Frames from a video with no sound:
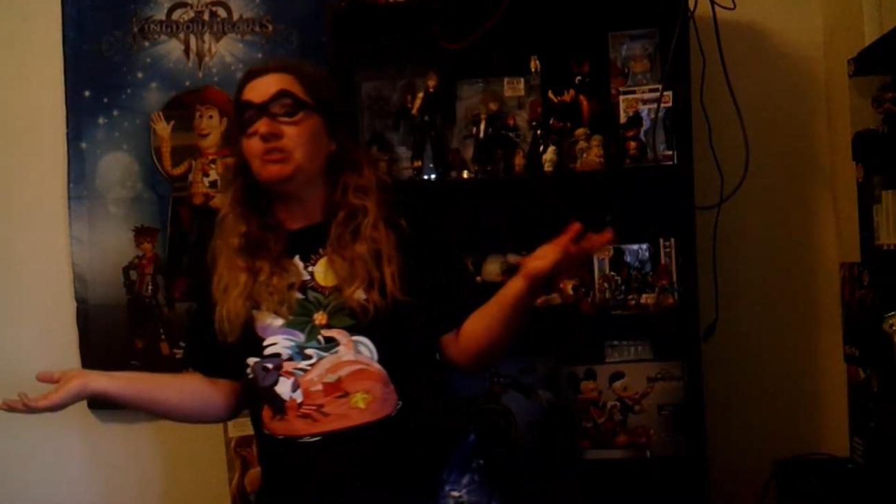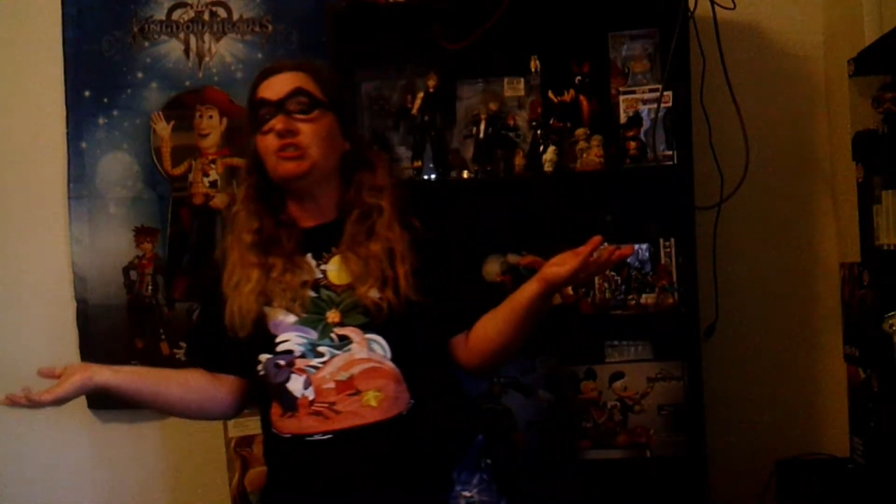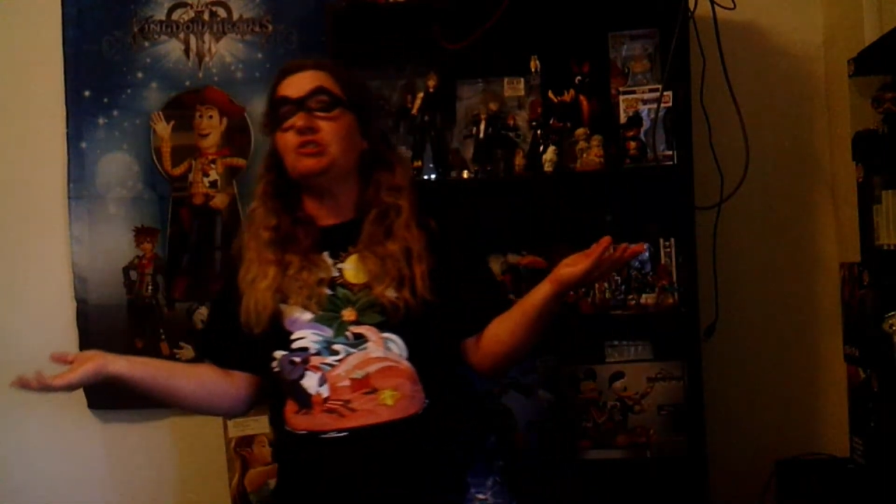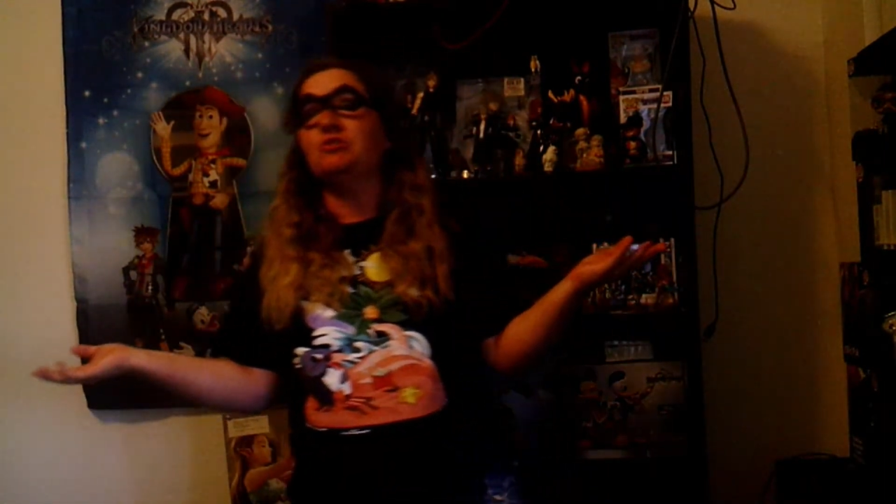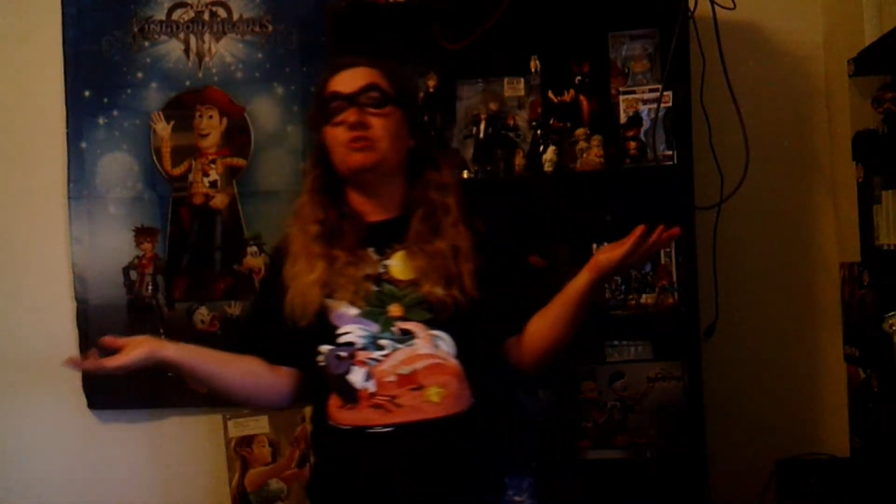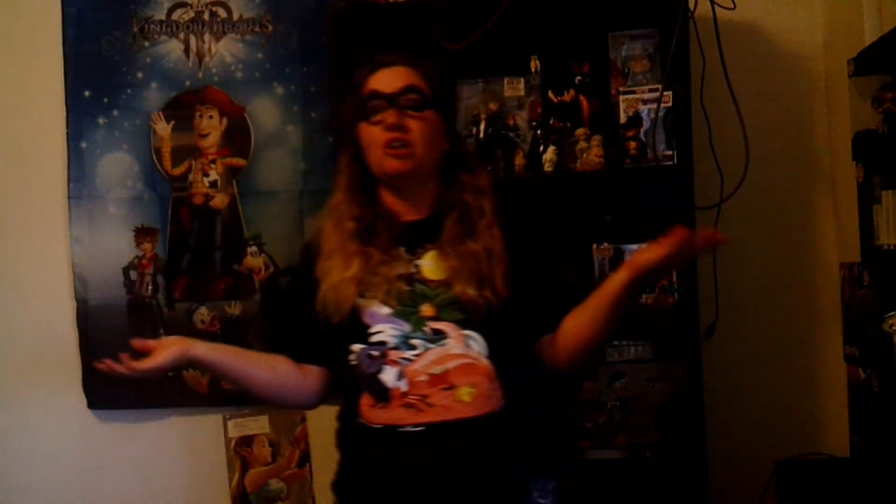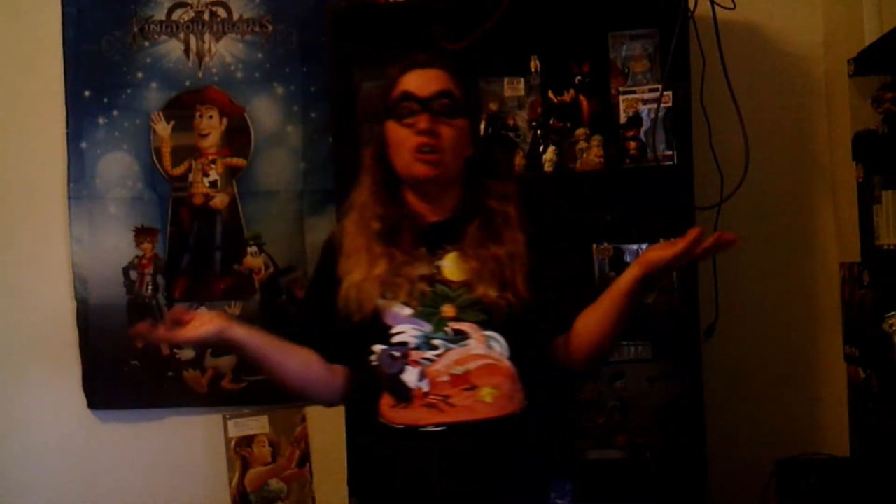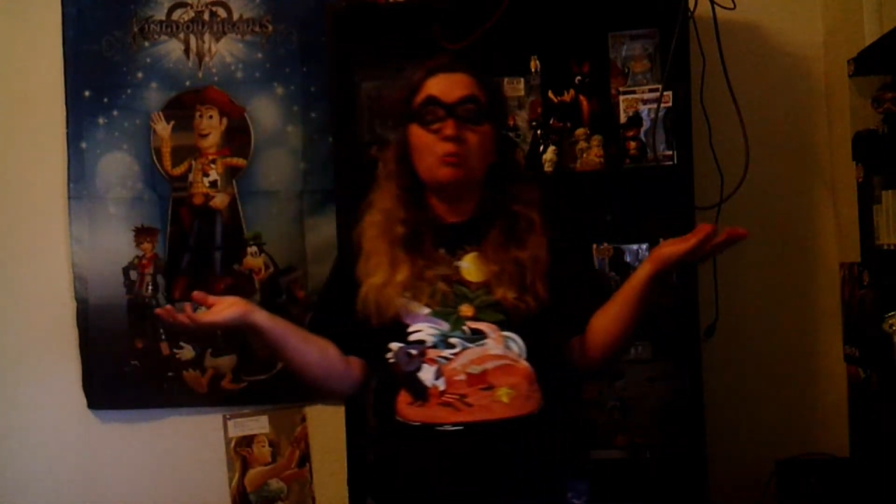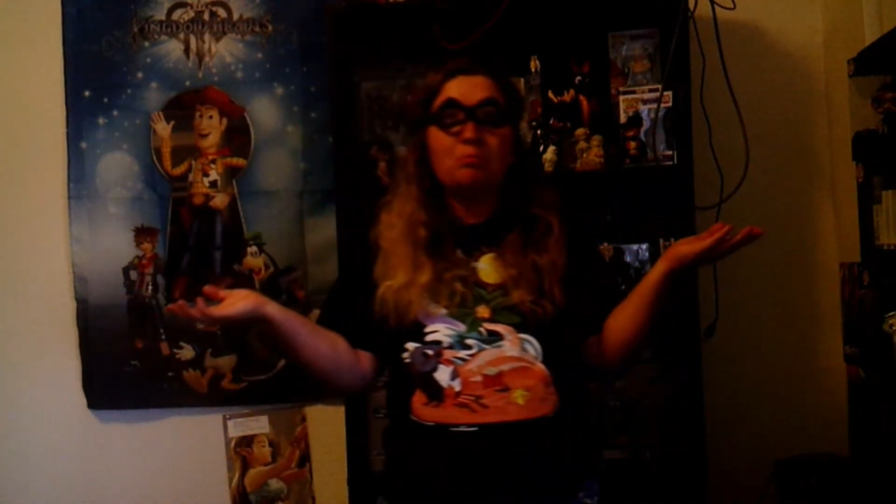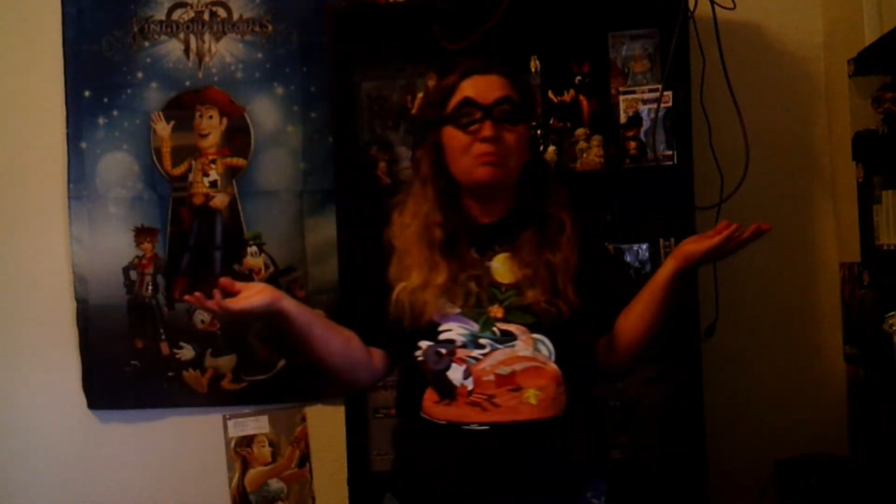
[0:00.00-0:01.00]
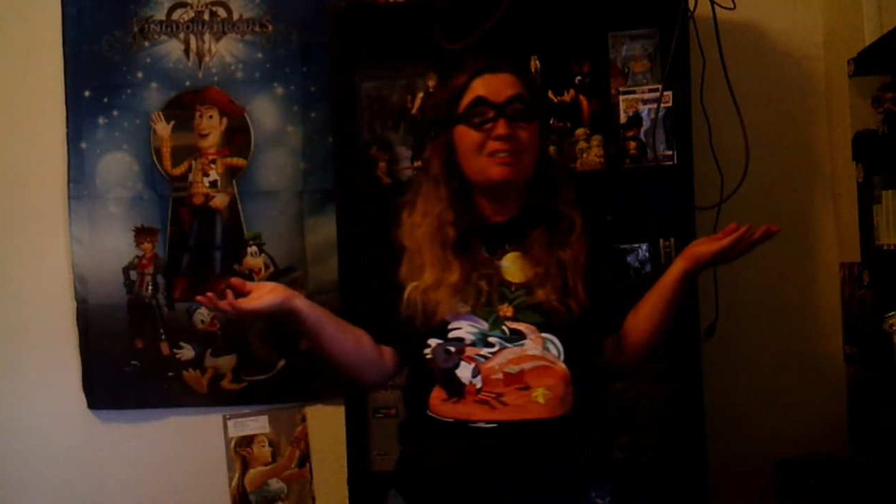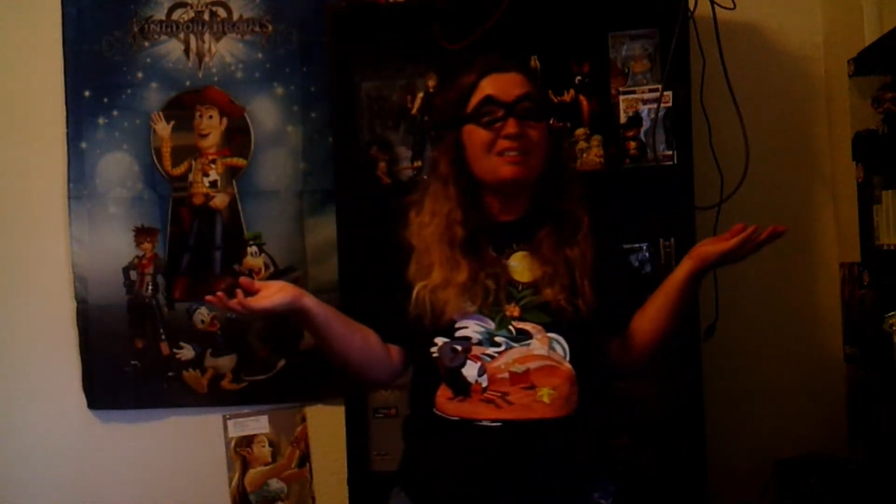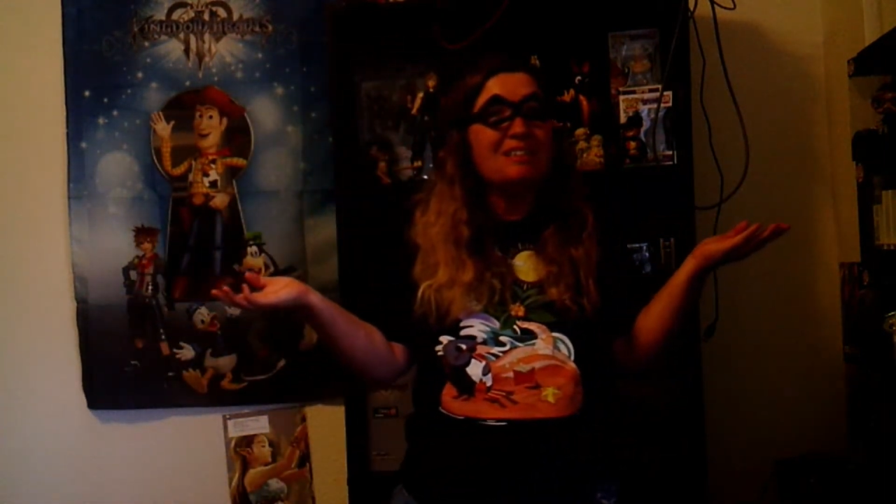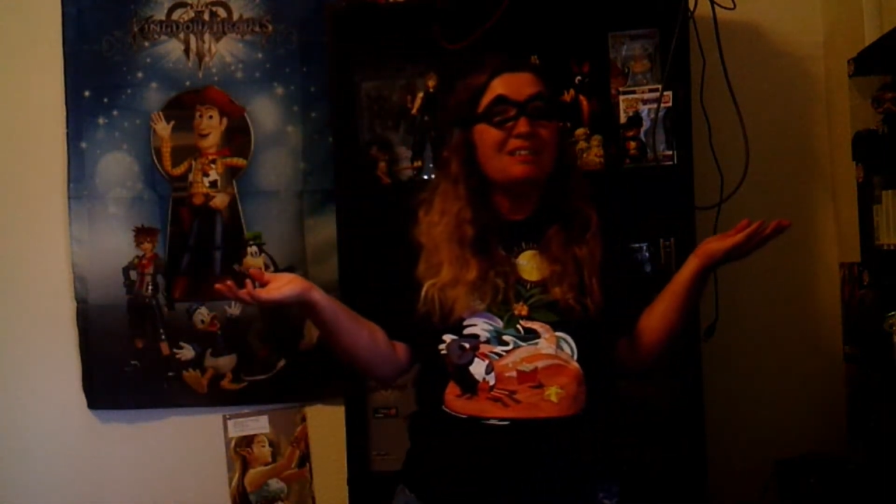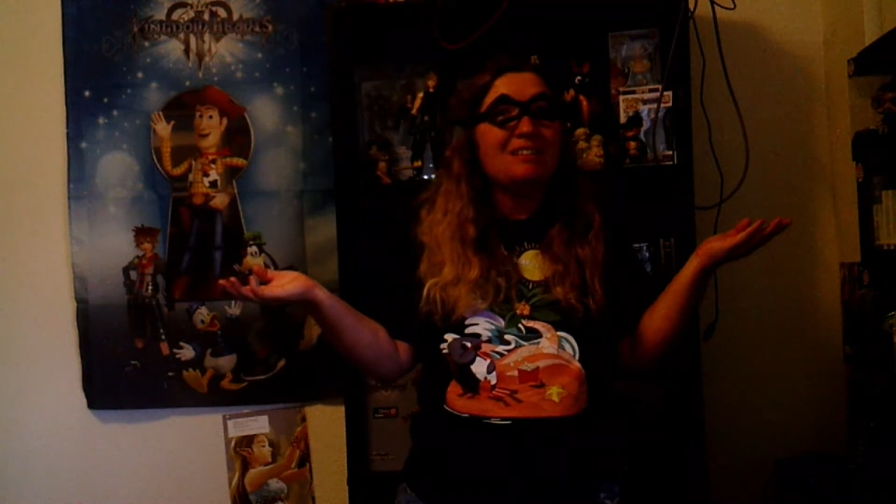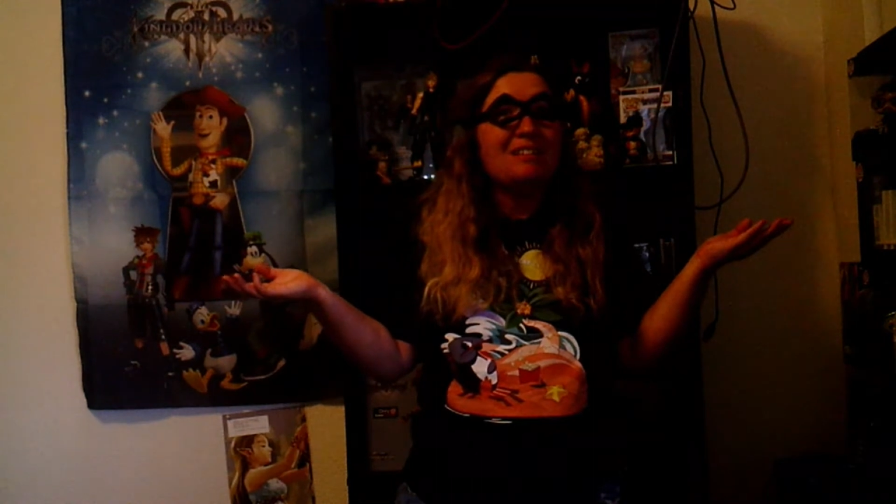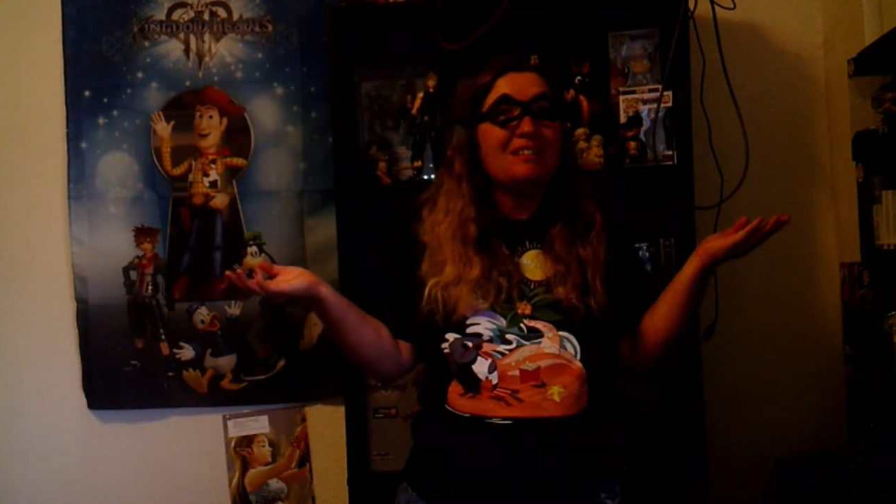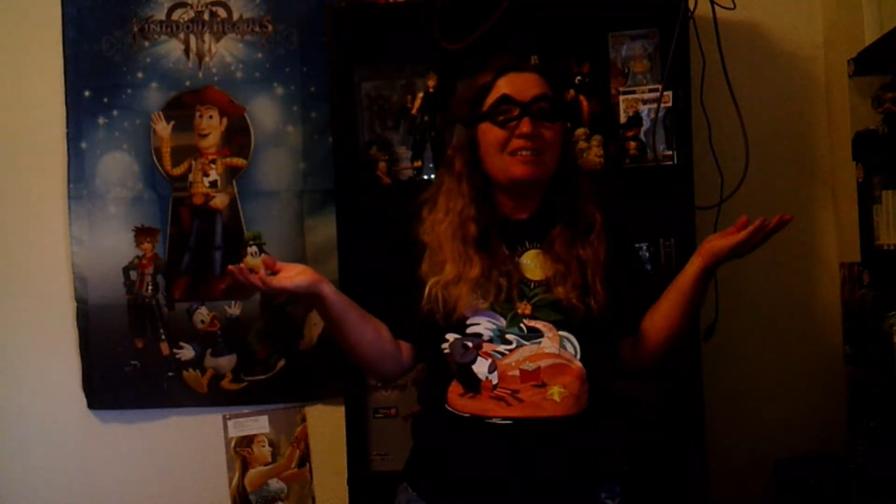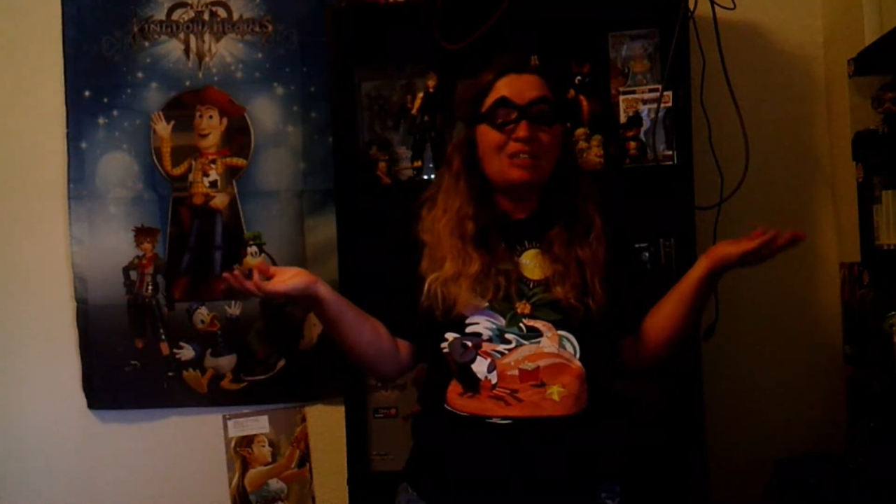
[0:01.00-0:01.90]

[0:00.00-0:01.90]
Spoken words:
to cope as